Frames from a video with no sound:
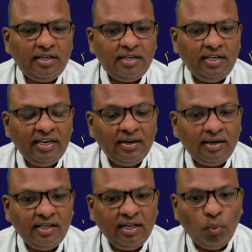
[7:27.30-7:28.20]

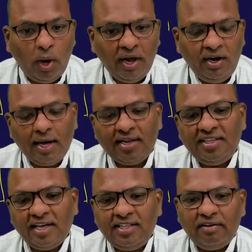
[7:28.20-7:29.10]
in one or the
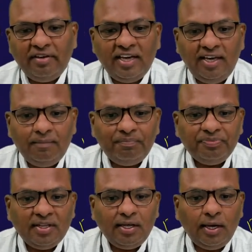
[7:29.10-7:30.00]
other way
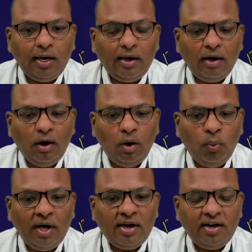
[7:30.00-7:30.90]

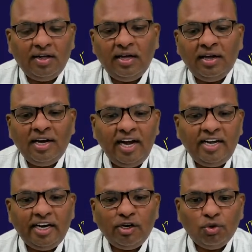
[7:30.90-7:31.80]
were
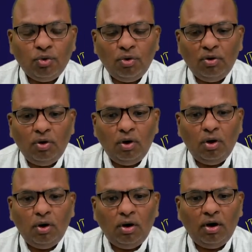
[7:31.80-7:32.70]
related to
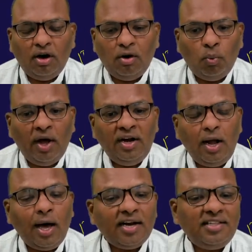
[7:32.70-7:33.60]
one
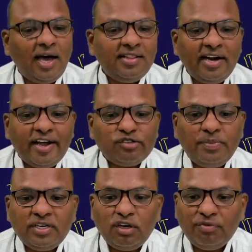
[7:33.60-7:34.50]
or the other
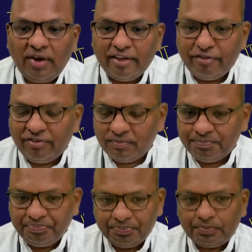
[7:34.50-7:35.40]
aspect of life.
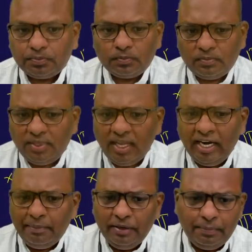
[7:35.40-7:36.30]

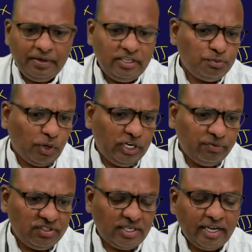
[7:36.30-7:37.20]
Let me repeat this point
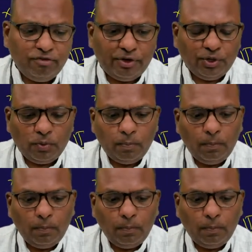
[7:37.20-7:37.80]
once again for you.